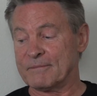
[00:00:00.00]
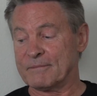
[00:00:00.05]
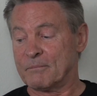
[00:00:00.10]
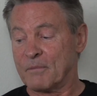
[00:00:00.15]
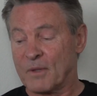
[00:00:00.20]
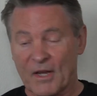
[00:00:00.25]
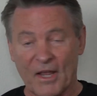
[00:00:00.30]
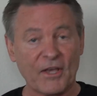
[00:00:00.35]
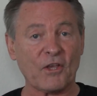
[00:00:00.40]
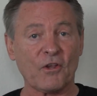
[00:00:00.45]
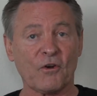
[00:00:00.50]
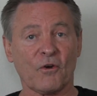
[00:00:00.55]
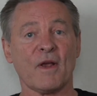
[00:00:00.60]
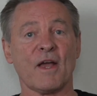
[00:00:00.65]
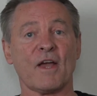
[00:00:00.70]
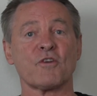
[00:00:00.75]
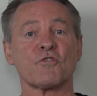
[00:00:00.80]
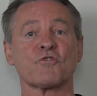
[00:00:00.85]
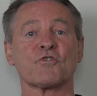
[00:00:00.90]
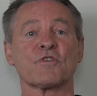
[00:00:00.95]
molecular
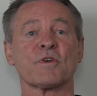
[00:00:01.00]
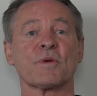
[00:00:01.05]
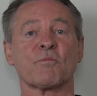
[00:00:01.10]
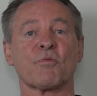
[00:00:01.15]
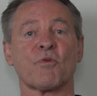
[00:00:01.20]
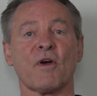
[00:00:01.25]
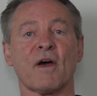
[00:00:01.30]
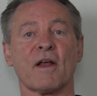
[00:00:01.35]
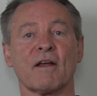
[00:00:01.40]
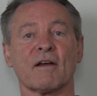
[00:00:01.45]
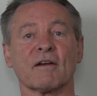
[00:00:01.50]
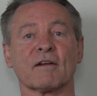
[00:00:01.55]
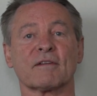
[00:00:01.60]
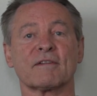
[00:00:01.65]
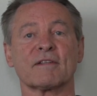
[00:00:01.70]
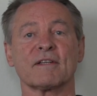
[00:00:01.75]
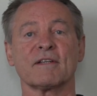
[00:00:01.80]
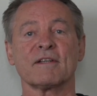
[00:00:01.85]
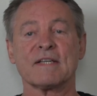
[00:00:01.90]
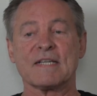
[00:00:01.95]
hydrogen
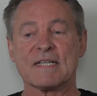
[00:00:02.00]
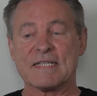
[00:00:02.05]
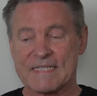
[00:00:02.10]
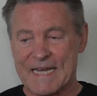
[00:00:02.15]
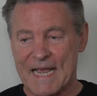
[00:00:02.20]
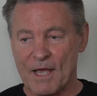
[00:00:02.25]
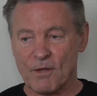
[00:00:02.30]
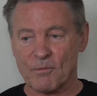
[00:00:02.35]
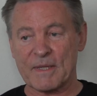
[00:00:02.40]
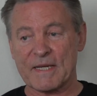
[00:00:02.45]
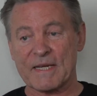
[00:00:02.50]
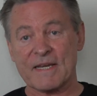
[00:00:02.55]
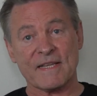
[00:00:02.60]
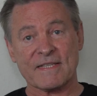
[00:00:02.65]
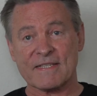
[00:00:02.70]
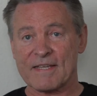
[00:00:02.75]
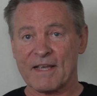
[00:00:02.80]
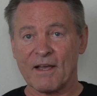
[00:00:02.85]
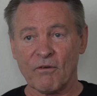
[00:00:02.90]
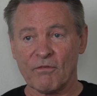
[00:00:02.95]
product tablet
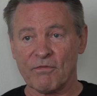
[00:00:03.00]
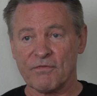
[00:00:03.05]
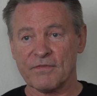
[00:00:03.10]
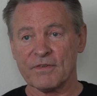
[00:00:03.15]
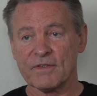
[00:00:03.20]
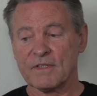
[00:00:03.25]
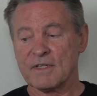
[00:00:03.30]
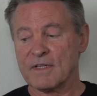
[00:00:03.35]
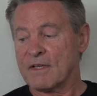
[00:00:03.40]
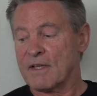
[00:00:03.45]
itself